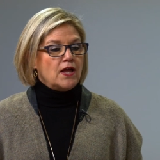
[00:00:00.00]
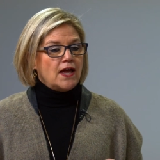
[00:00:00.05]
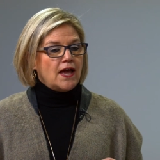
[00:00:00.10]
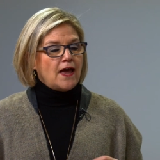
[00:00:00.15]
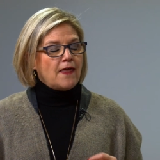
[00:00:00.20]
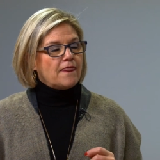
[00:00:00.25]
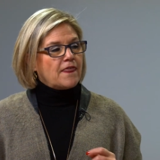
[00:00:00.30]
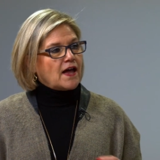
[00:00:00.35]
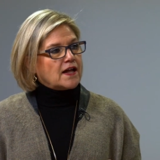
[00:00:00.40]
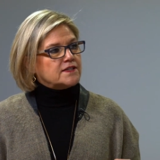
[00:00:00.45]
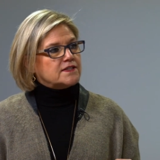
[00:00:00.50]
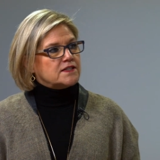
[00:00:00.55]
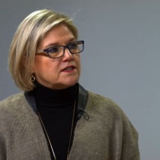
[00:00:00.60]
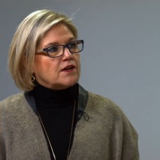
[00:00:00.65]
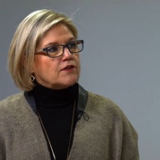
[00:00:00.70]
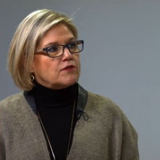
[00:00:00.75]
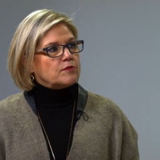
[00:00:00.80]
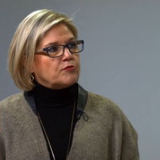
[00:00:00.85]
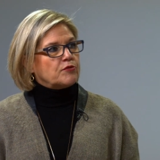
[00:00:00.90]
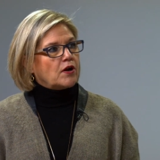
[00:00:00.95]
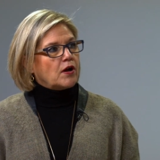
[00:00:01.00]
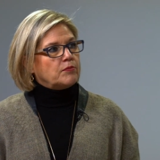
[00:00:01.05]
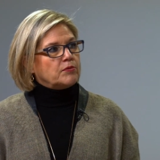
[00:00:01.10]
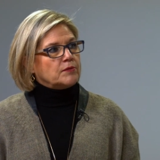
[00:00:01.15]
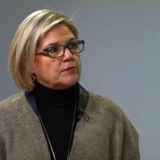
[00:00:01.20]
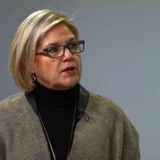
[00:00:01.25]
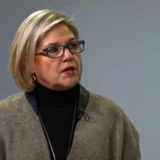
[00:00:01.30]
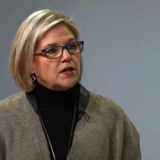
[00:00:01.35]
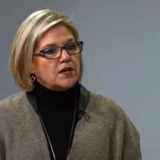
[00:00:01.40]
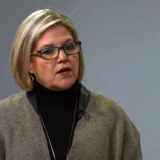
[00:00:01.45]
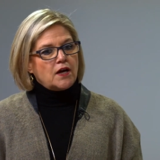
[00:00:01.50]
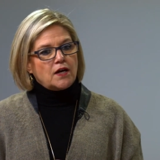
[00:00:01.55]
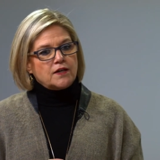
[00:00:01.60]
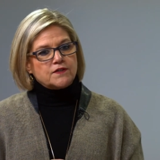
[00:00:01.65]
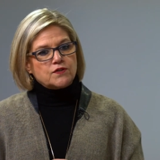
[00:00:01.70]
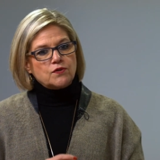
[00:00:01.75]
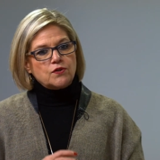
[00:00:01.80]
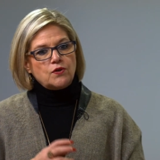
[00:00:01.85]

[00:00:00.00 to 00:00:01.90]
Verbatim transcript: And that's the other problem. Uh, so